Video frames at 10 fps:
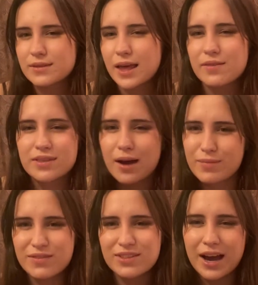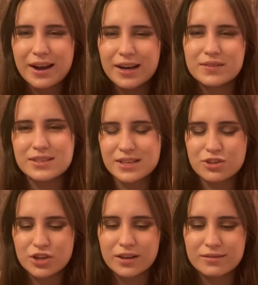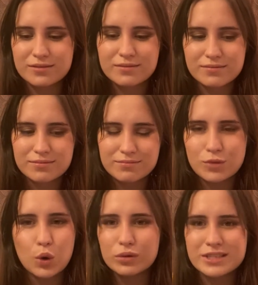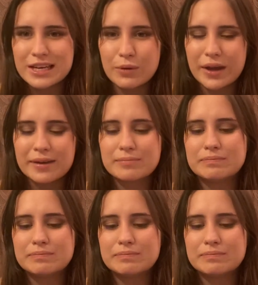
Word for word: if that if that kind of distinction holds any weight